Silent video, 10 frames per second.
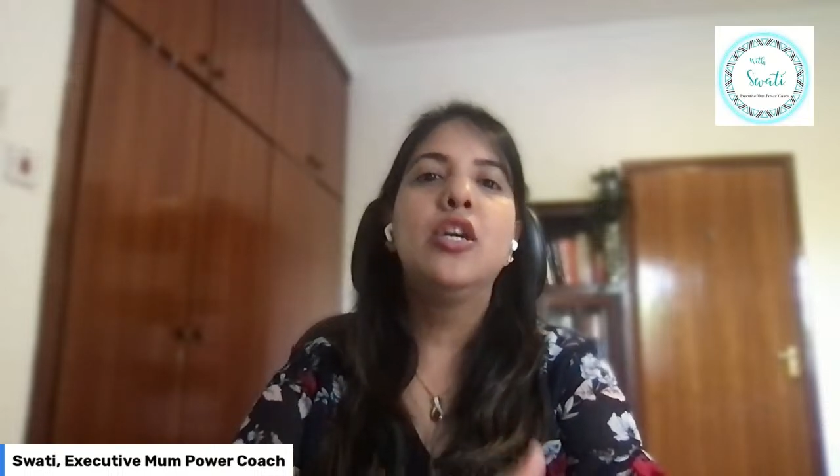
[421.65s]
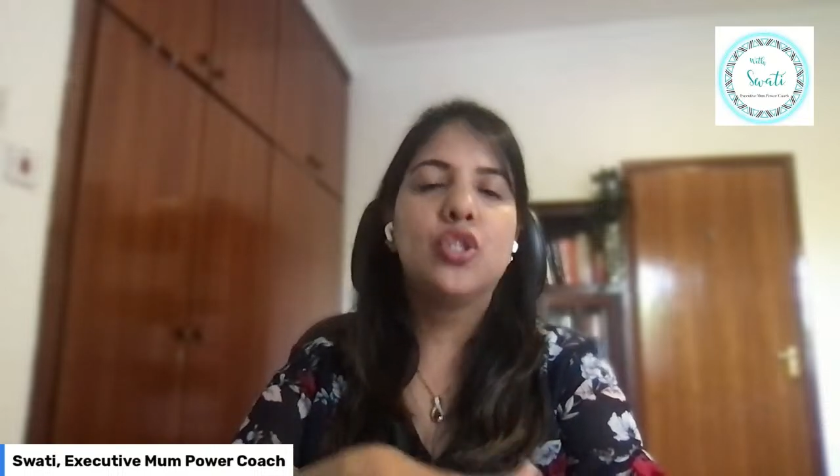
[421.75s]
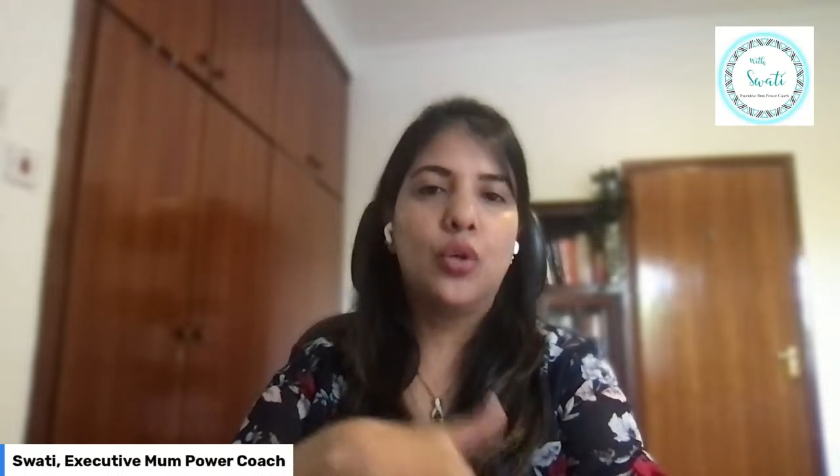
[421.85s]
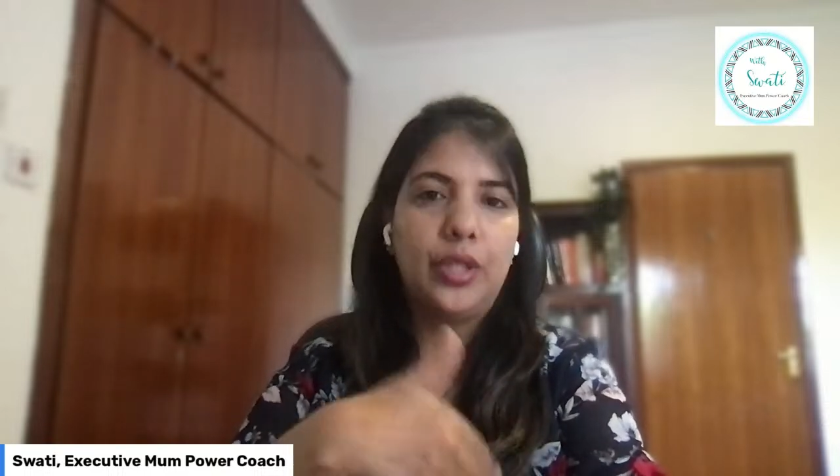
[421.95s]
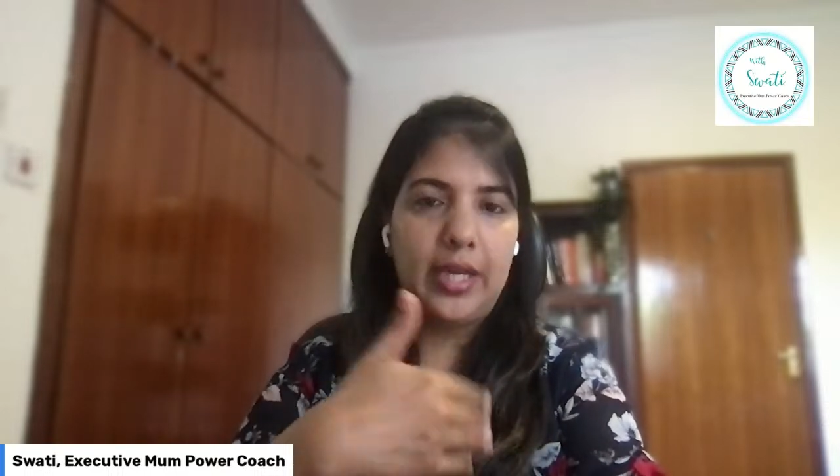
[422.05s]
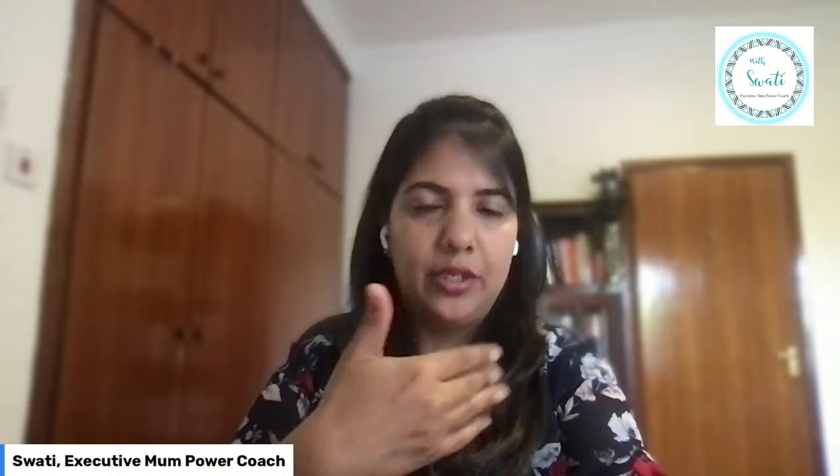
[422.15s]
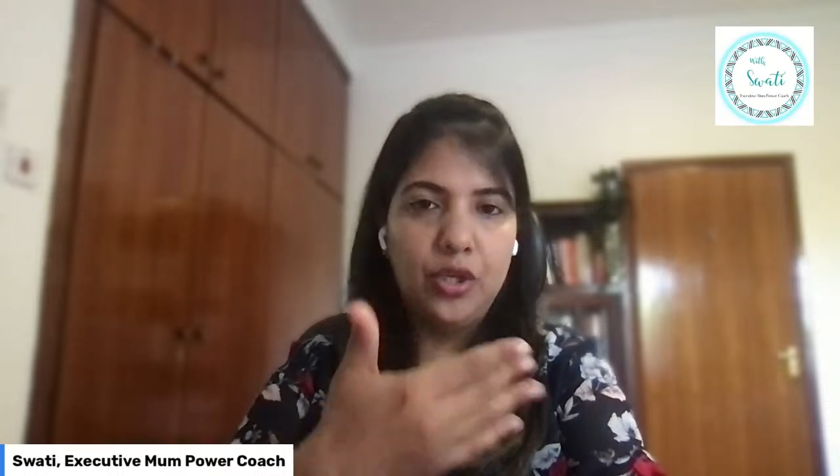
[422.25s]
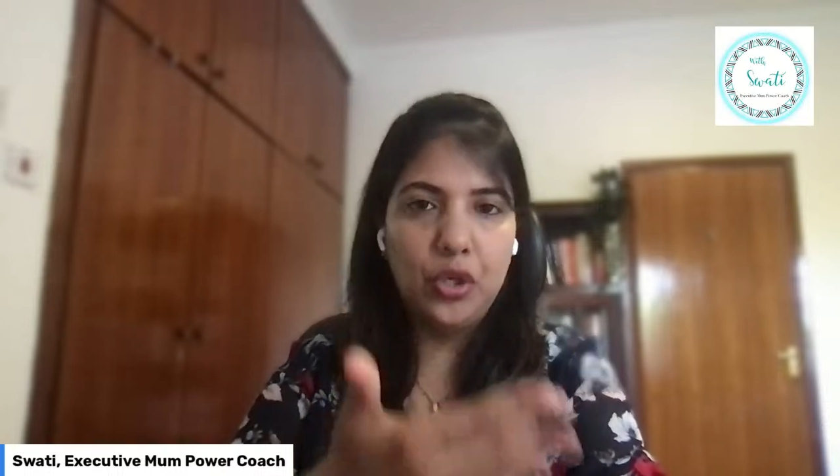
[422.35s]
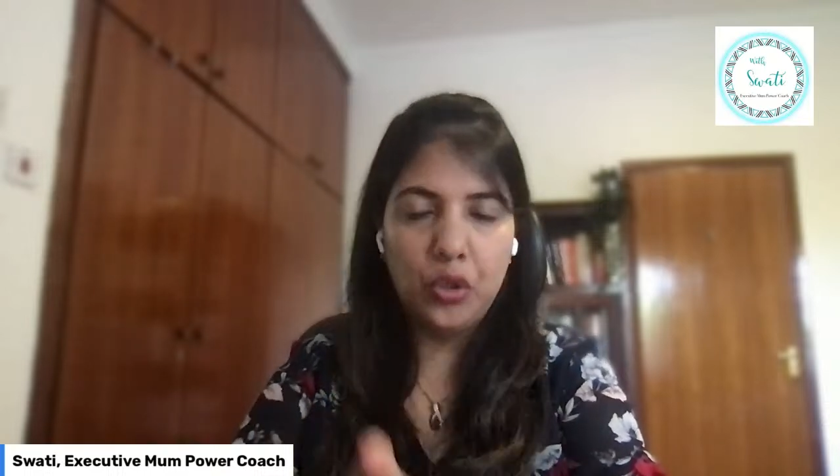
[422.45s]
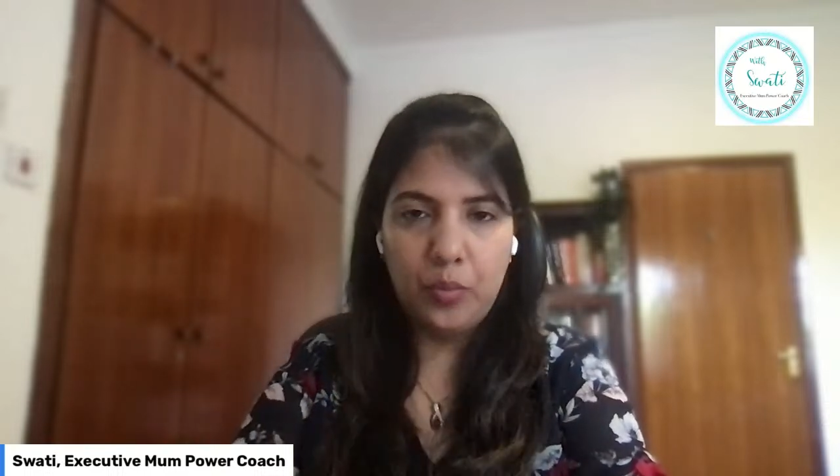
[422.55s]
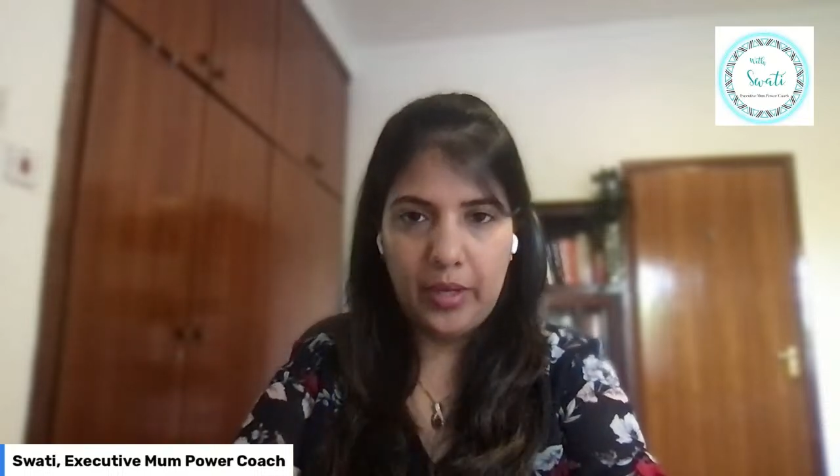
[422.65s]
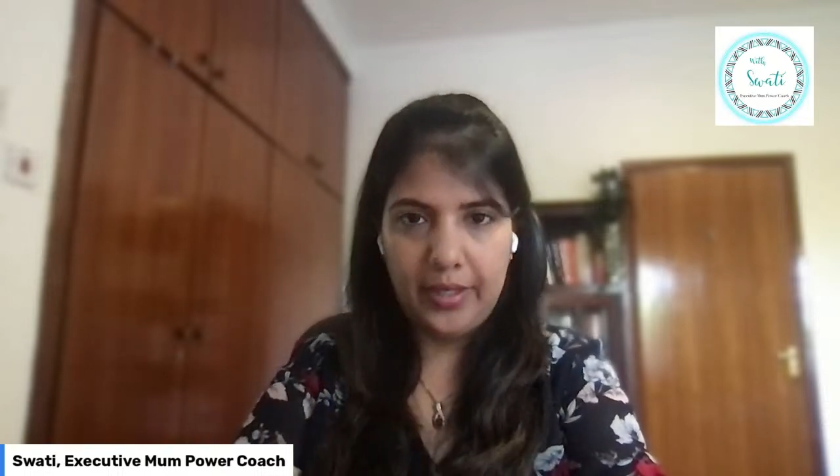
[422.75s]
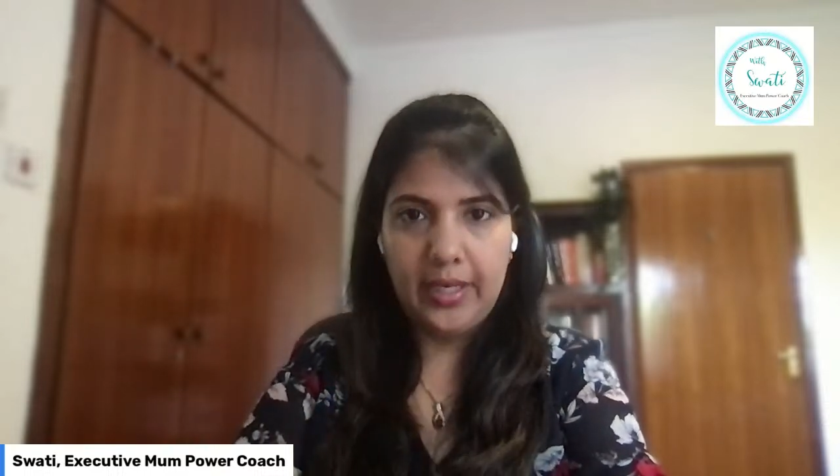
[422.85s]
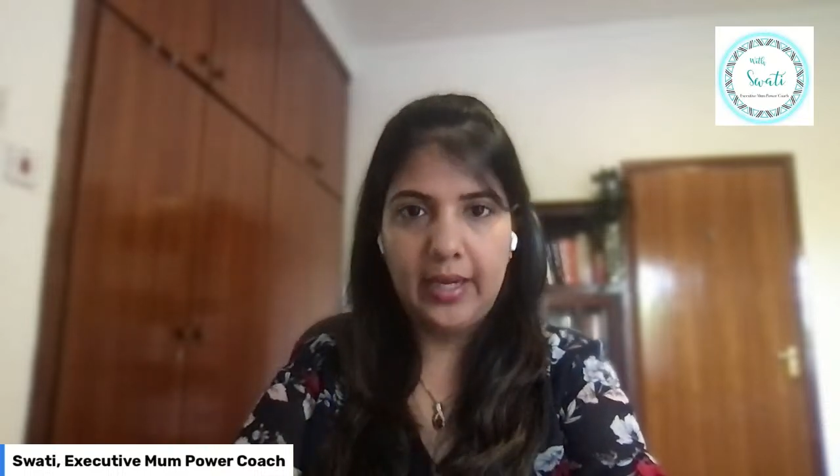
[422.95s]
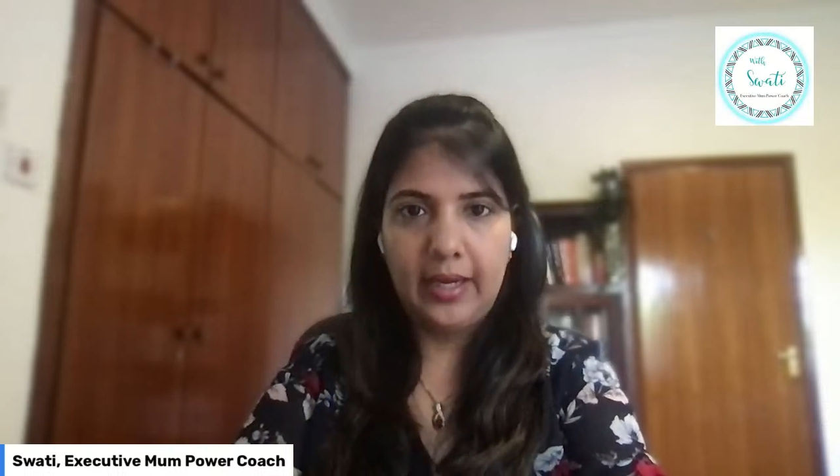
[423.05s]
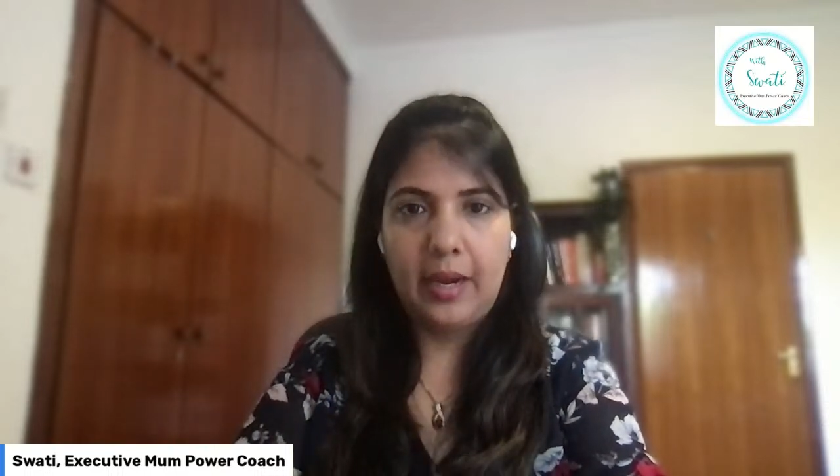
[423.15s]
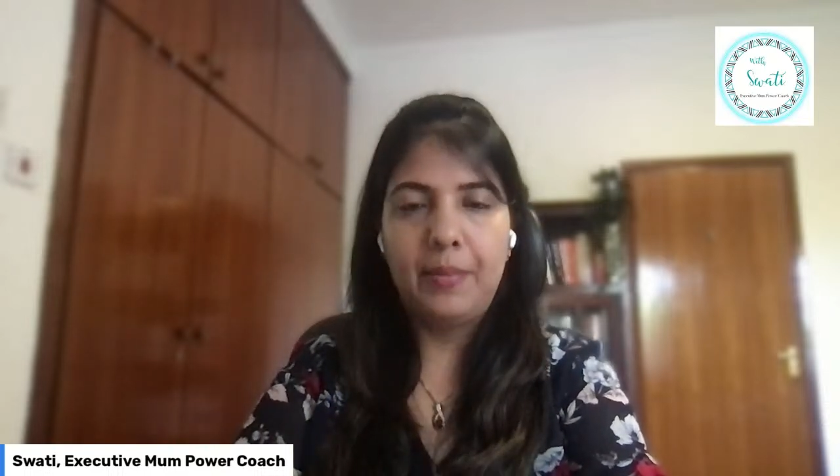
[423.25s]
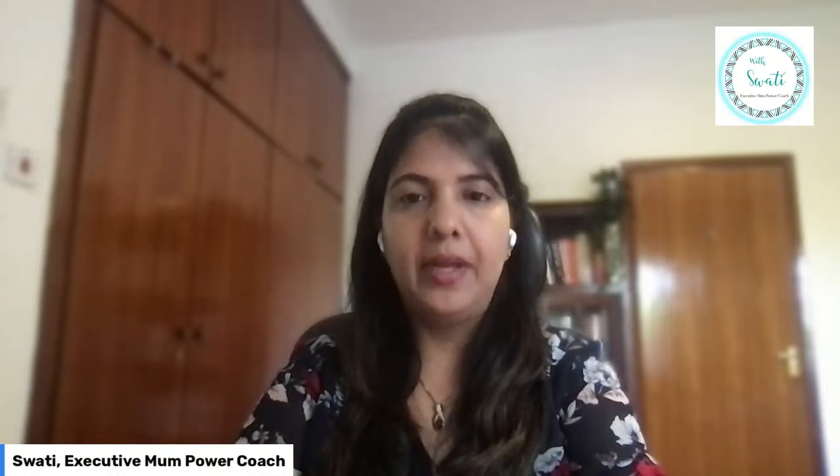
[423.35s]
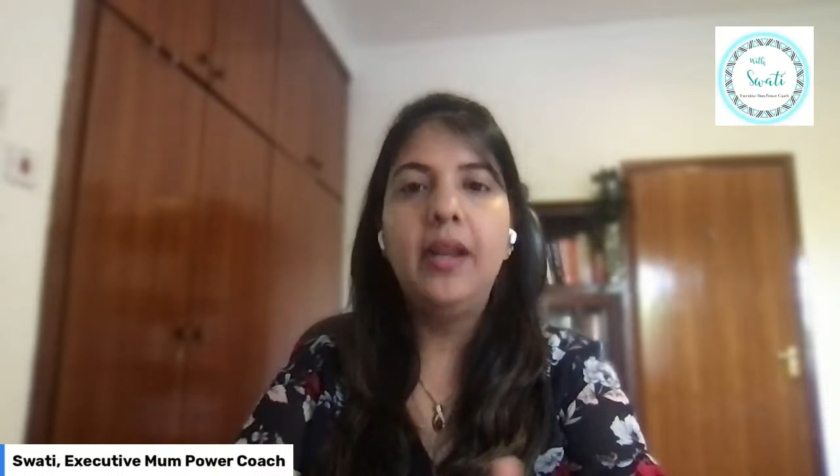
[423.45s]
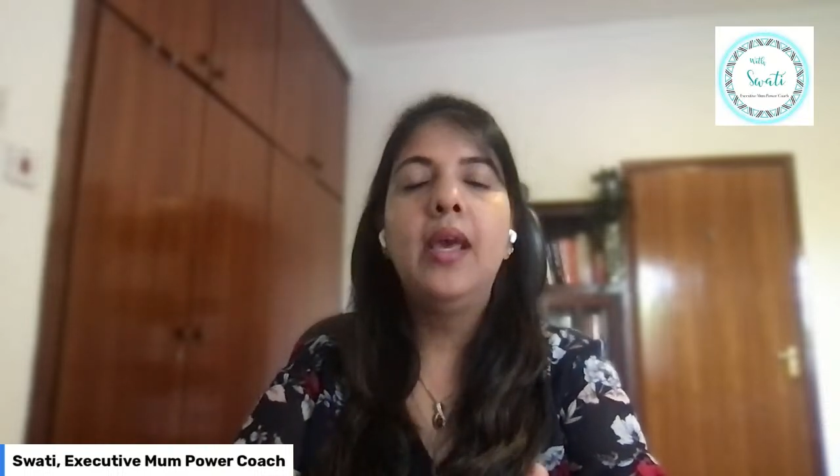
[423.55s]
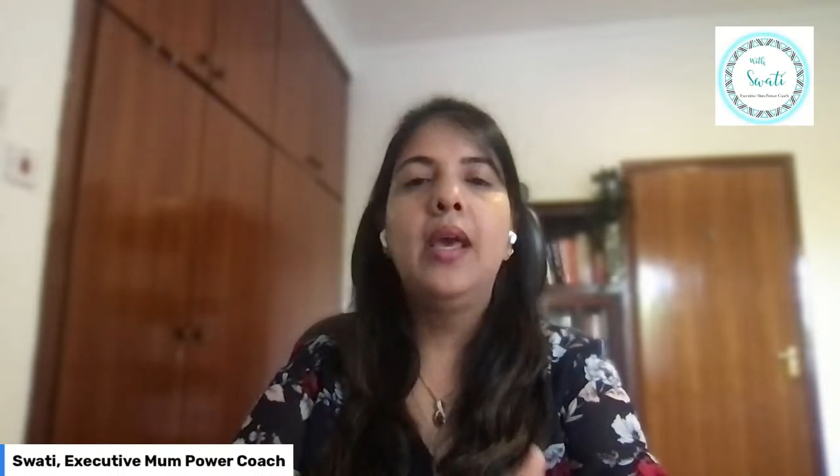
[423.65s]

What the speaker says: so that new blood can come in.